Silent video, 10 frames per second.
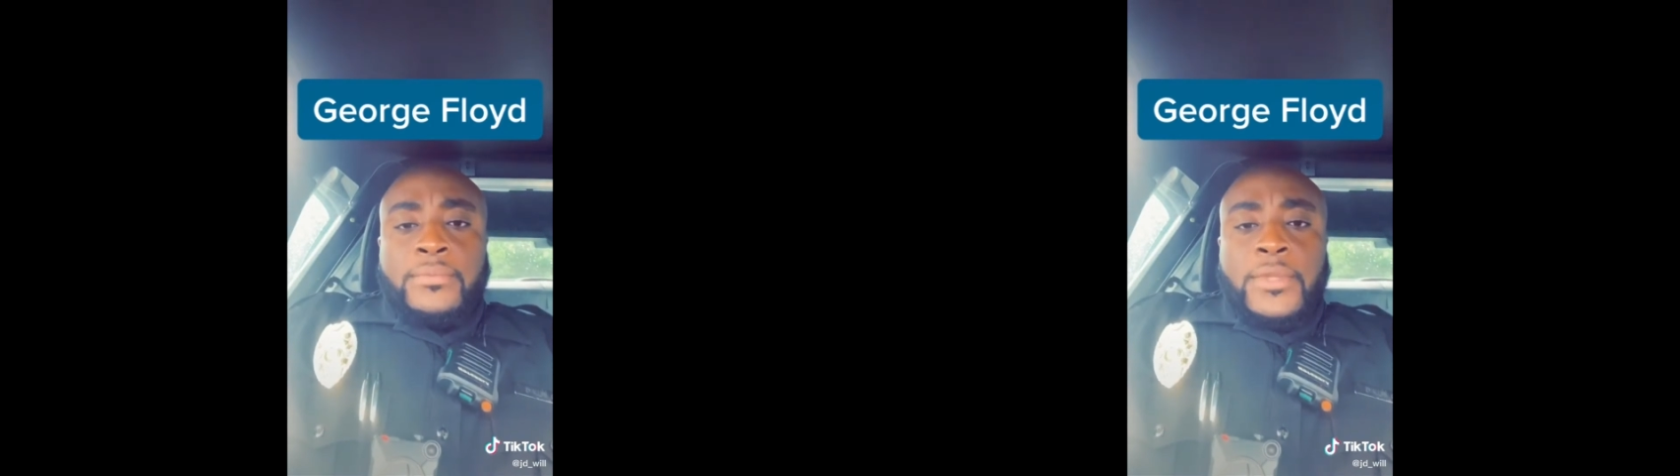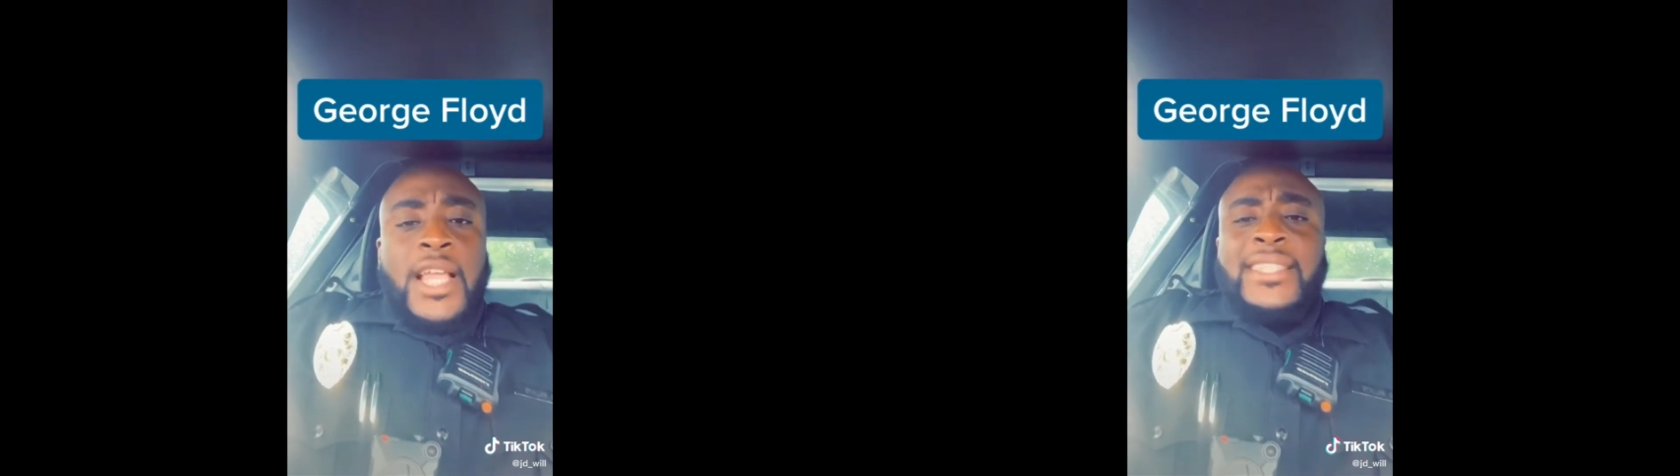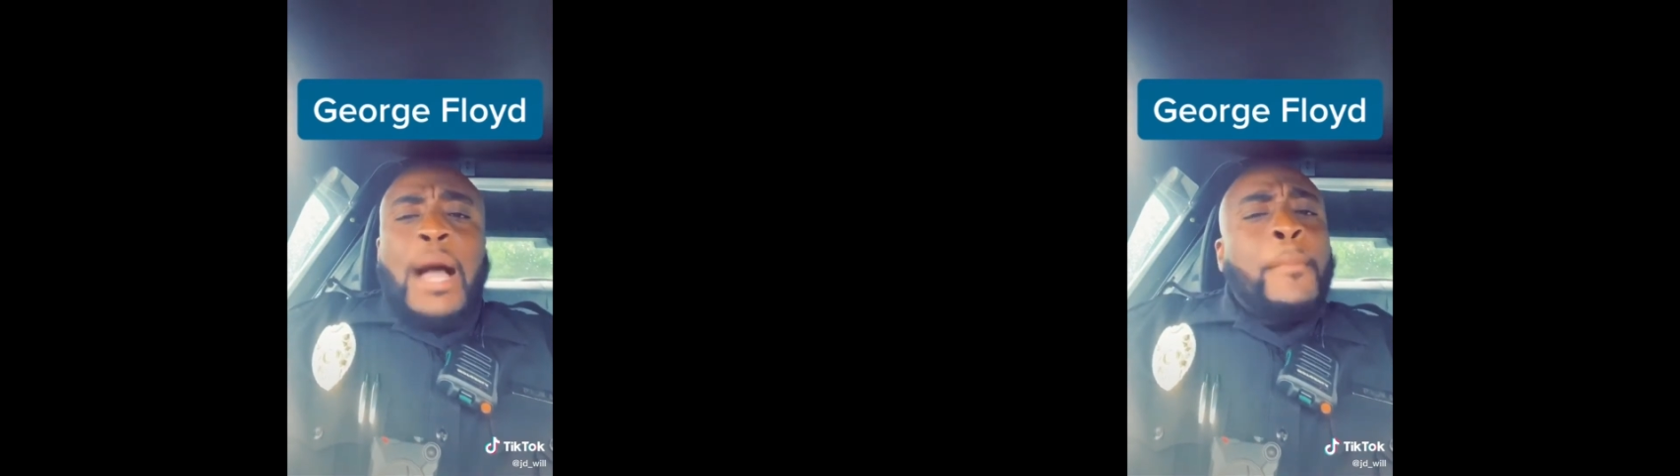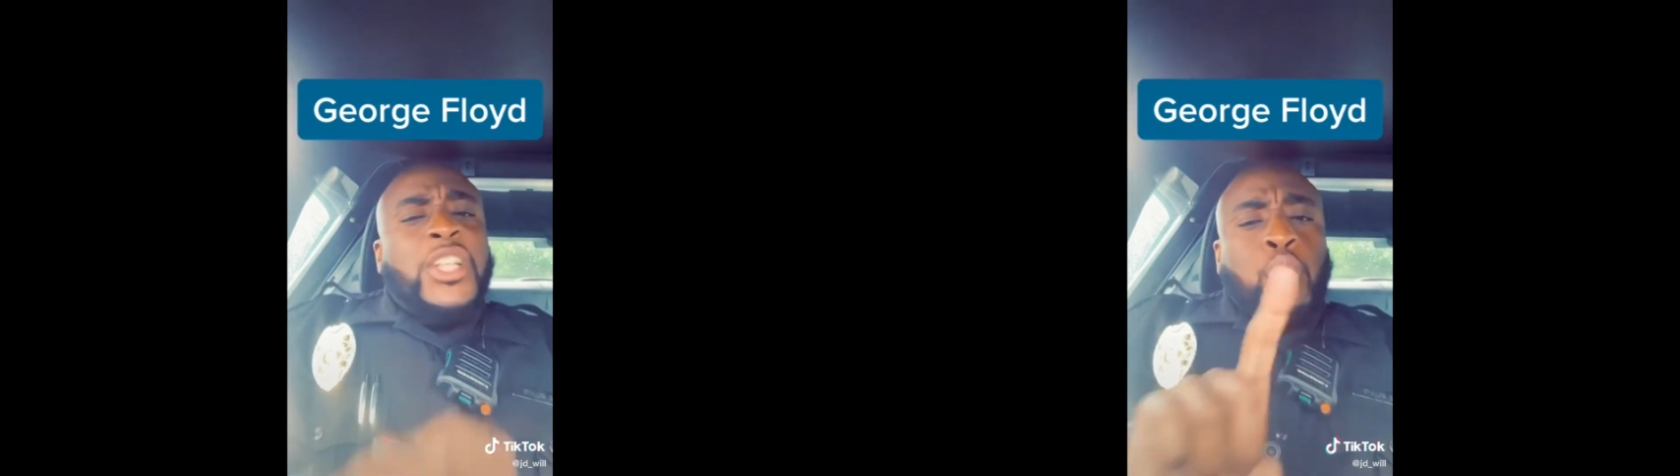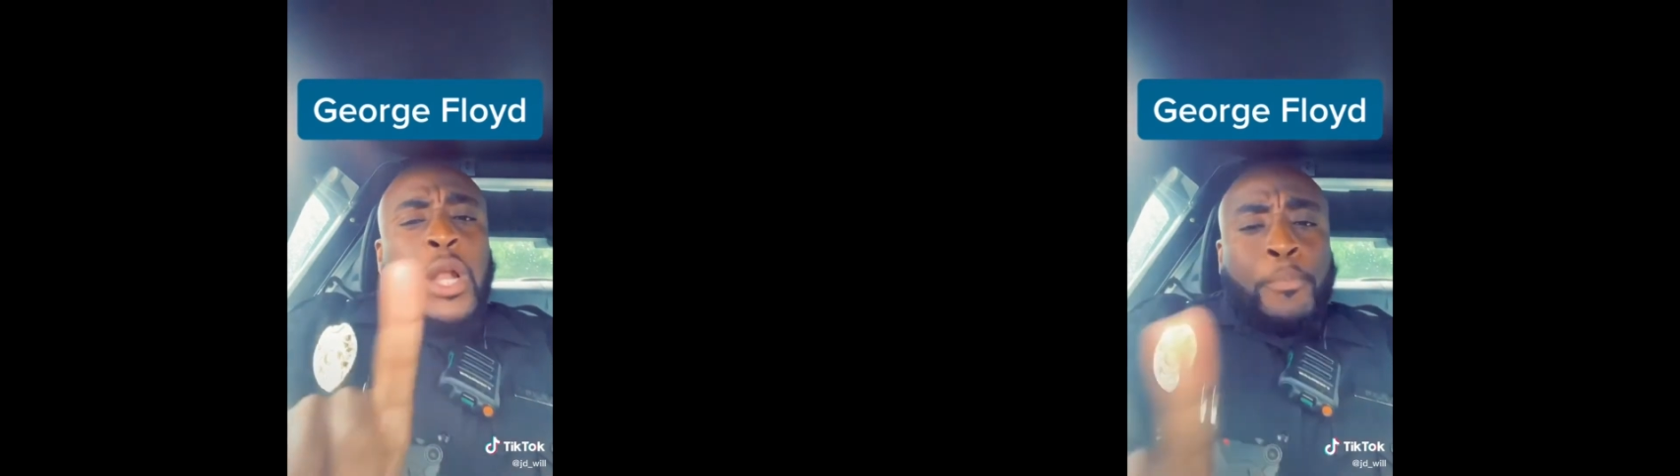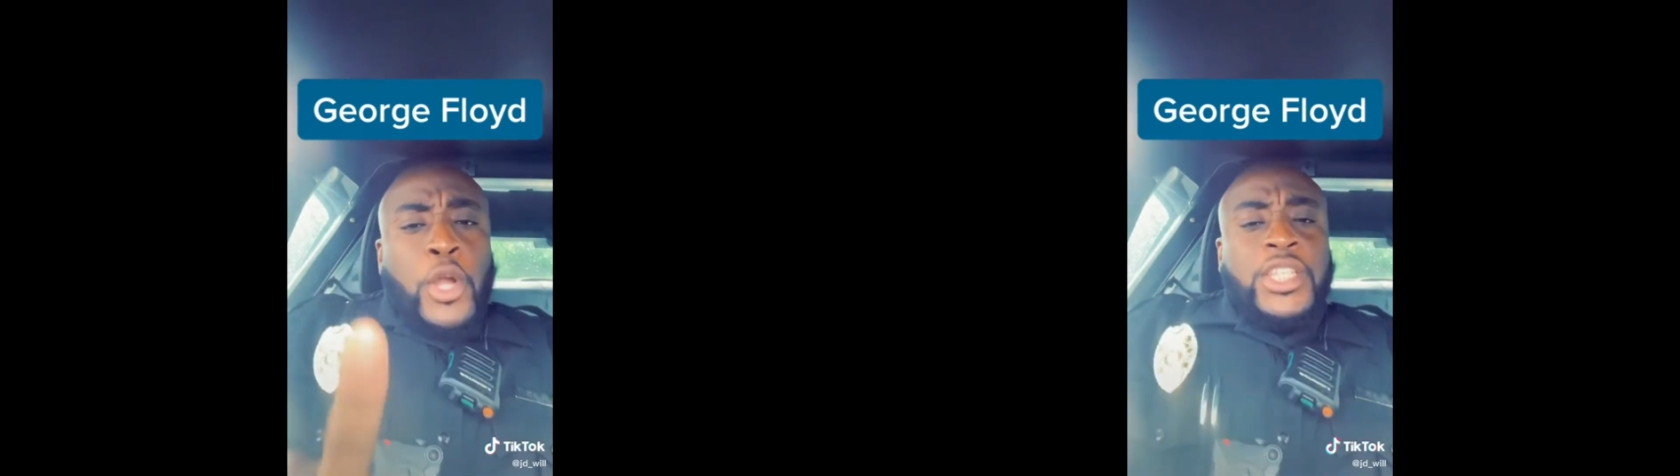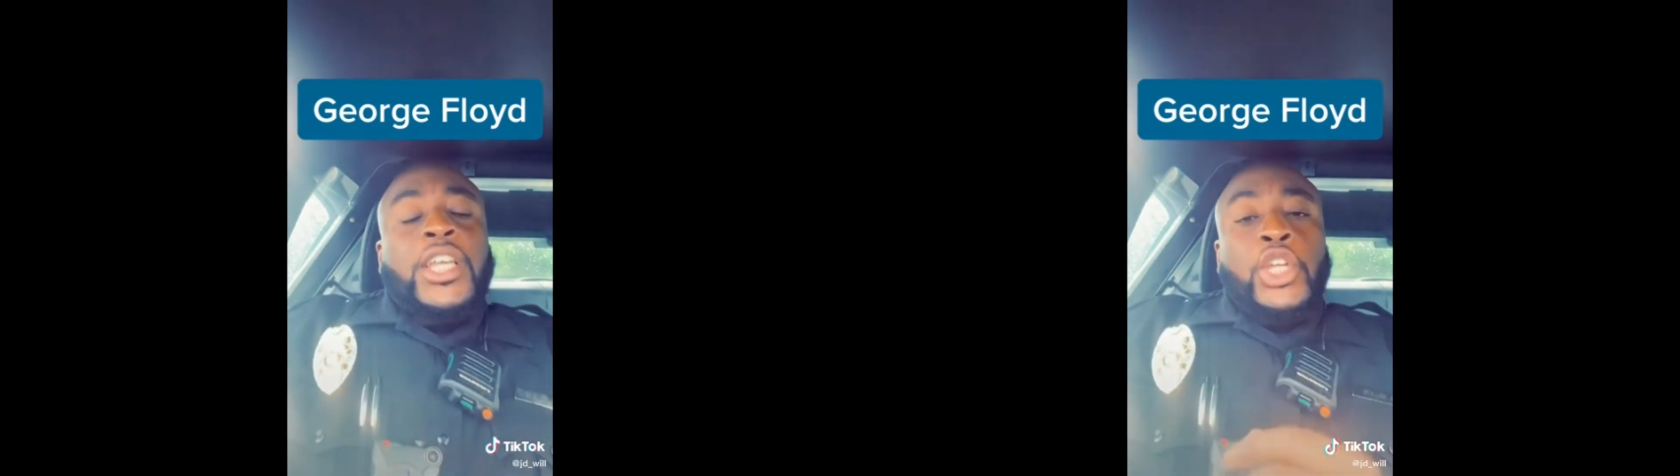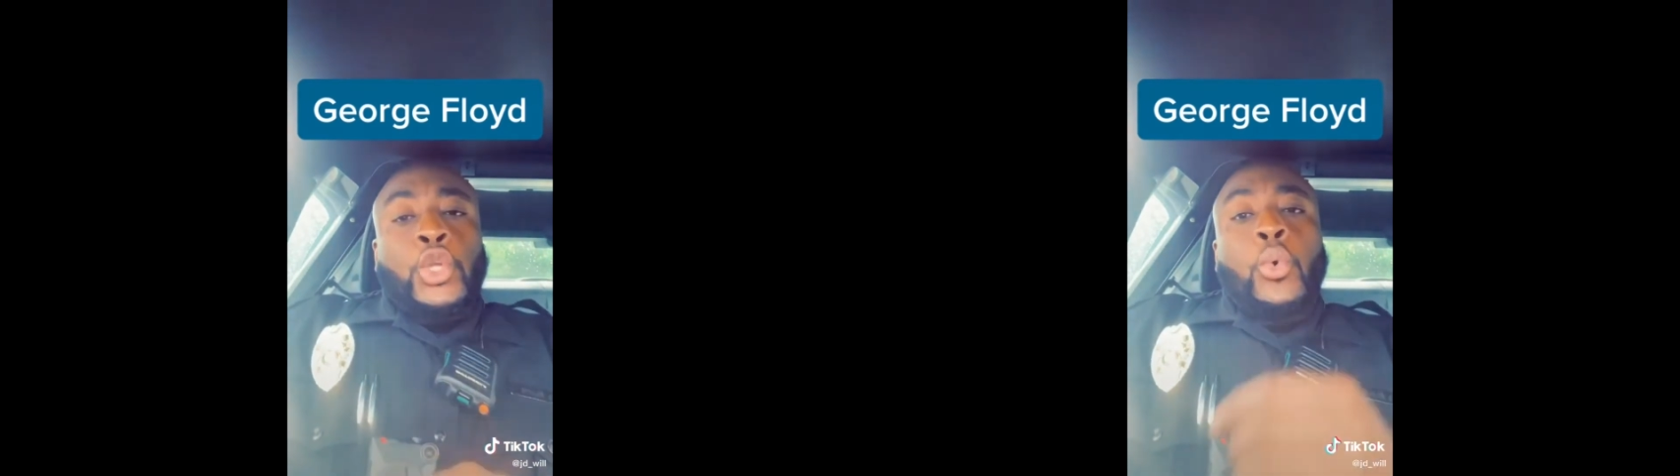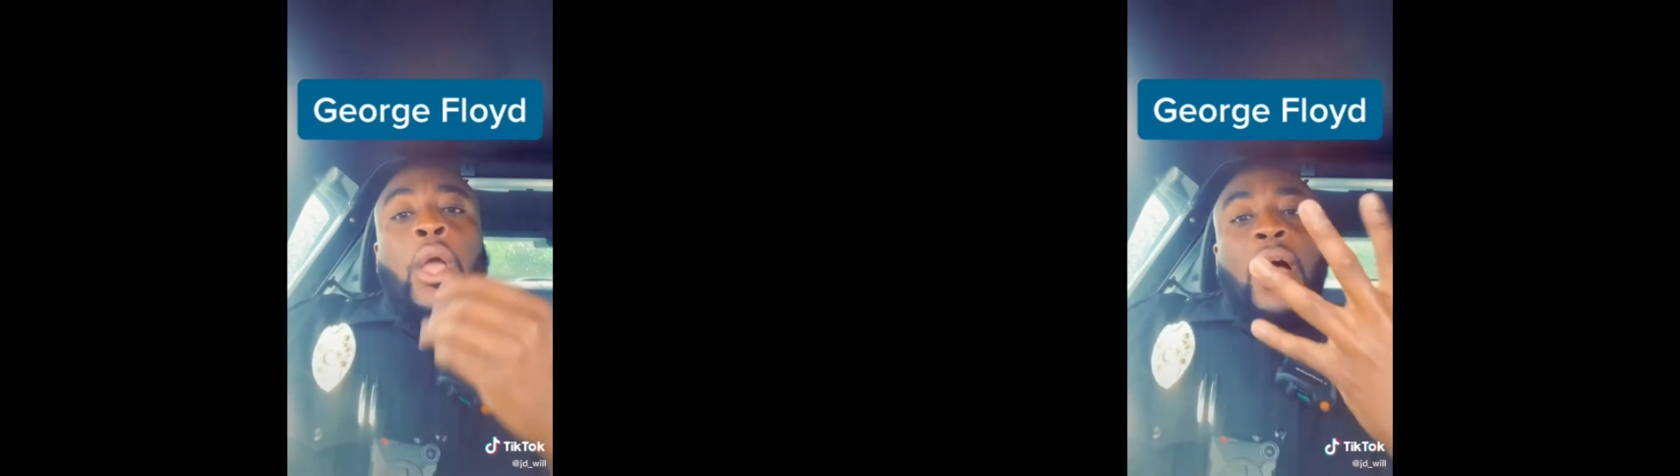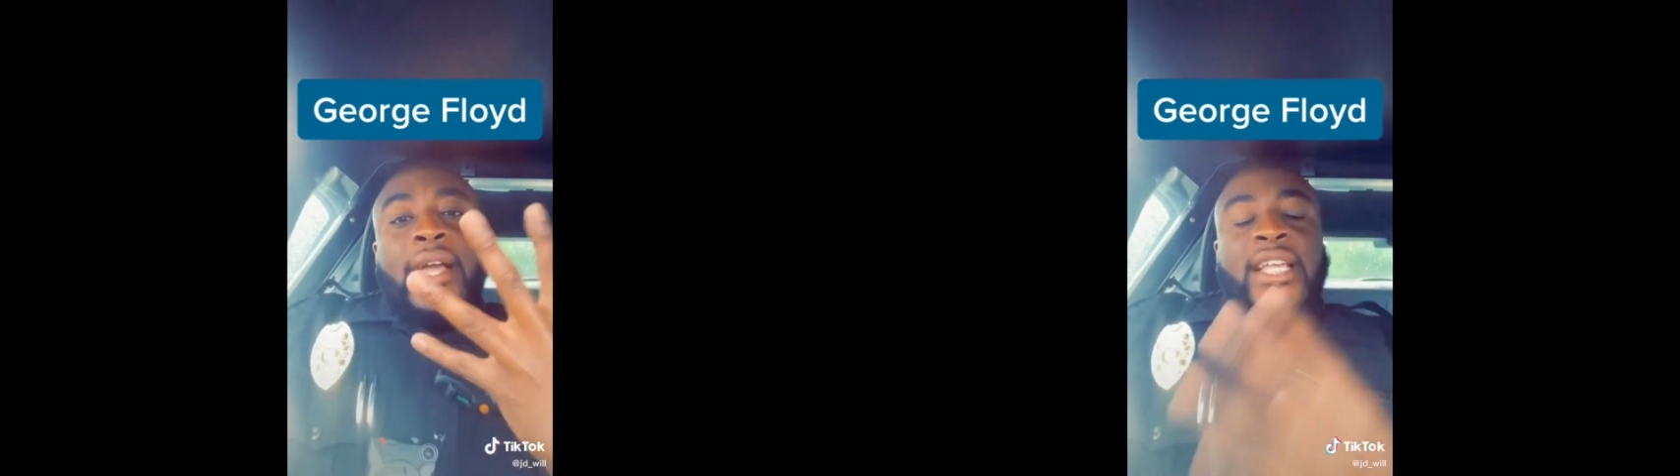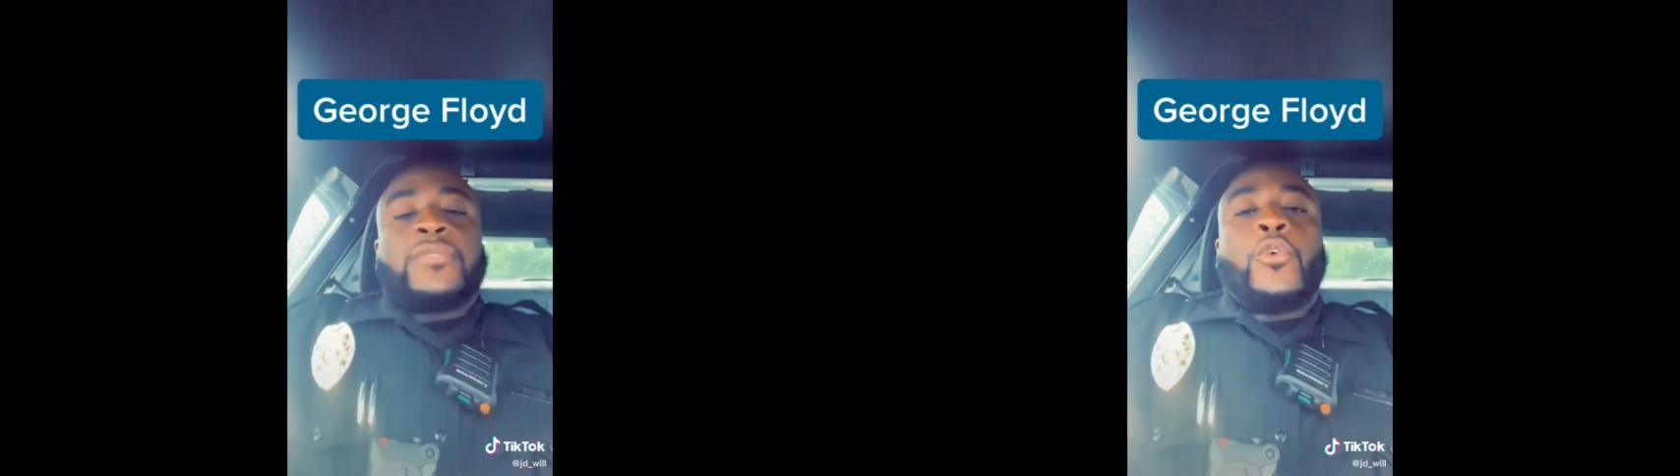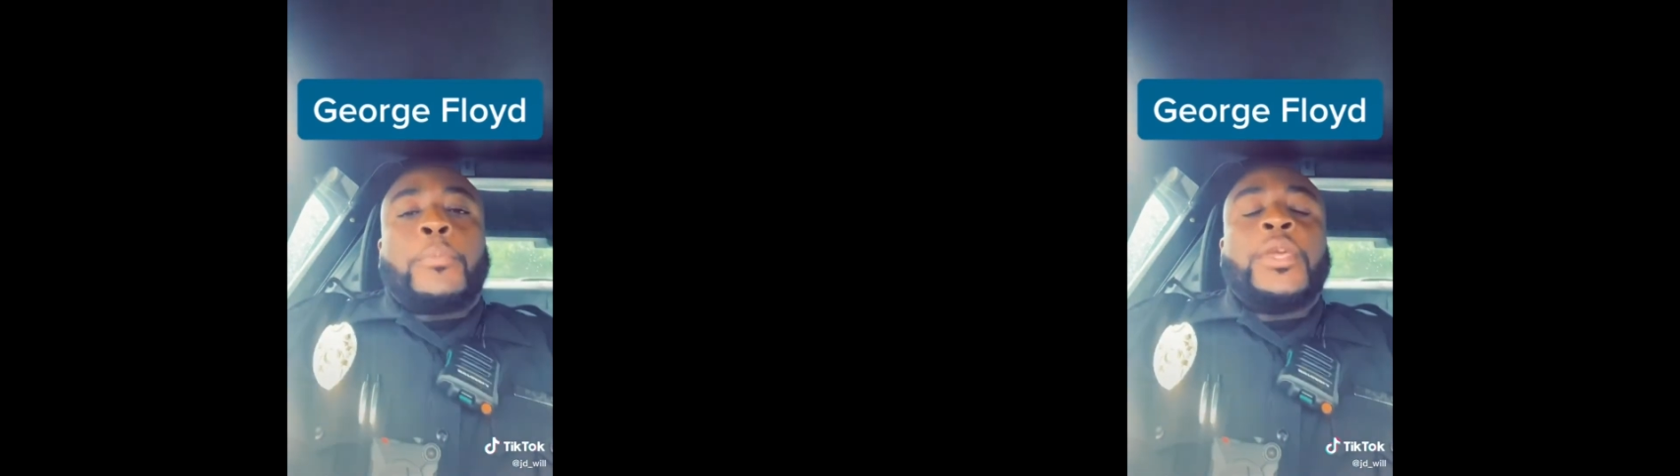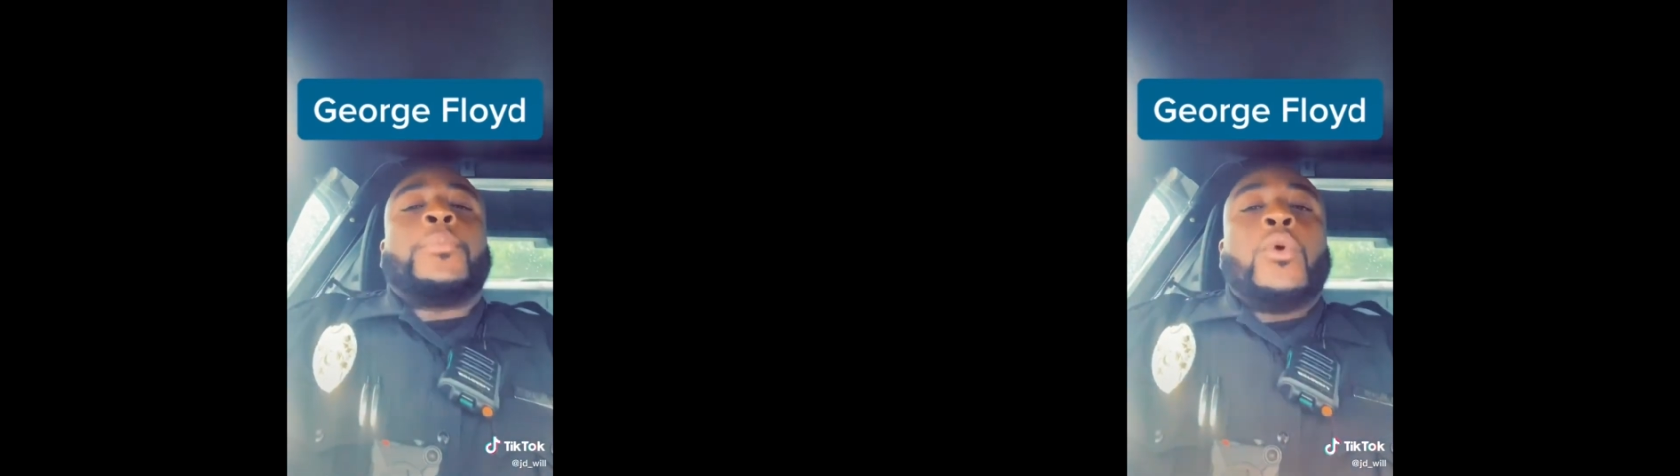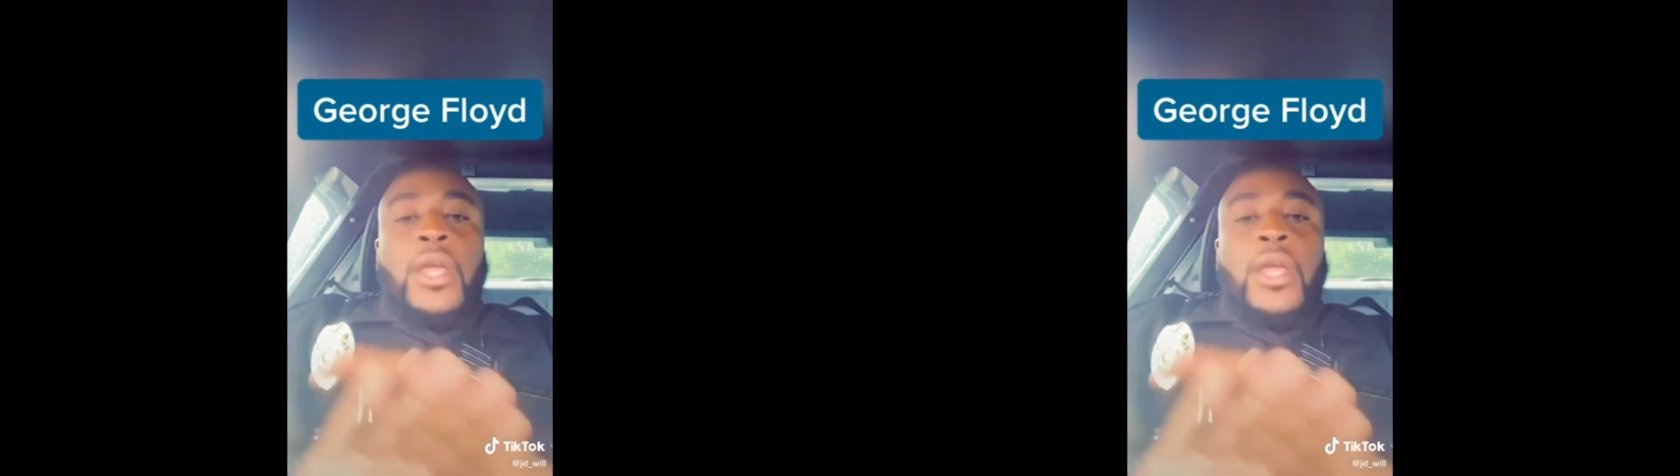It's not much one person could do against 4 people.